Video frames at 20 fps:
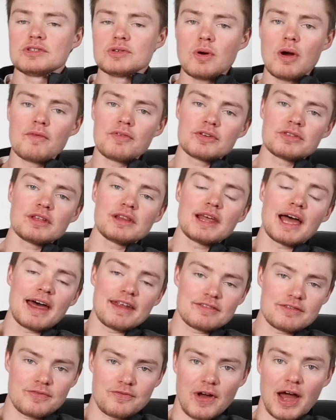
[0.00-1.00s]
So over the
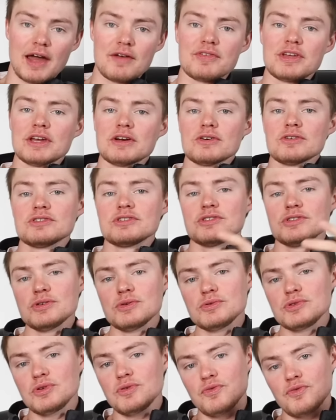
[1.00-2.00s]
last 5 years,
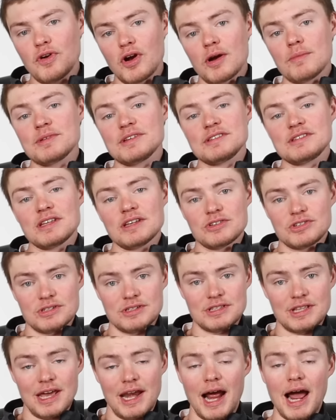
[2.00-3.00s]
due to farm
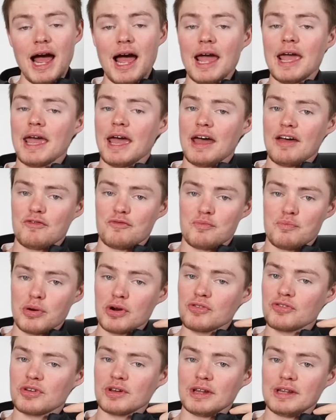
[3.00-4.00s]
decisions that I have
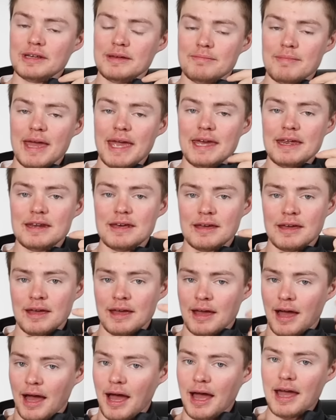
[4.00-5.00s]
personally made,
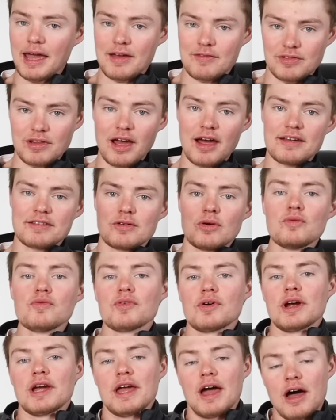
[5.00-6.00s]
I have lost
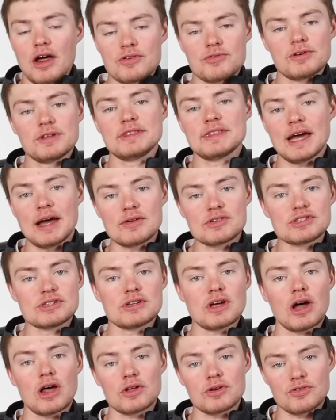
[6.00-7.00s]
over
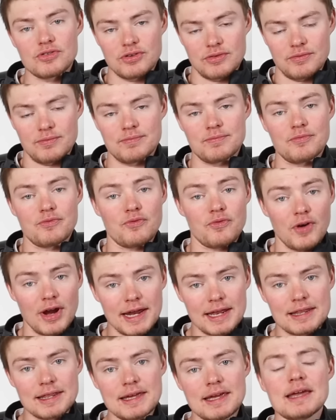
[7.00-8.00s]
$100,000, and
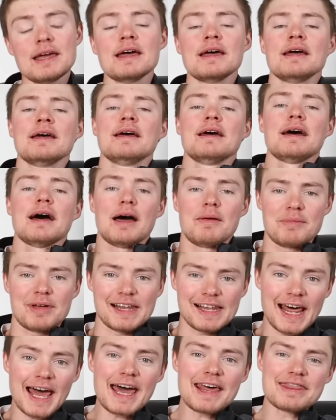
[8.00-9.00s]
frankly, I'm
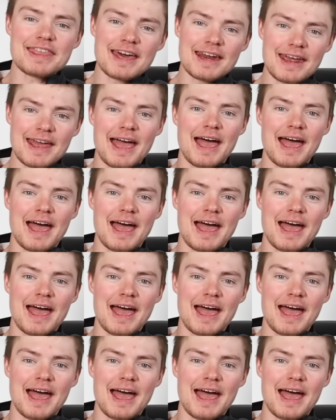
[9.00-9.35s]
glad that it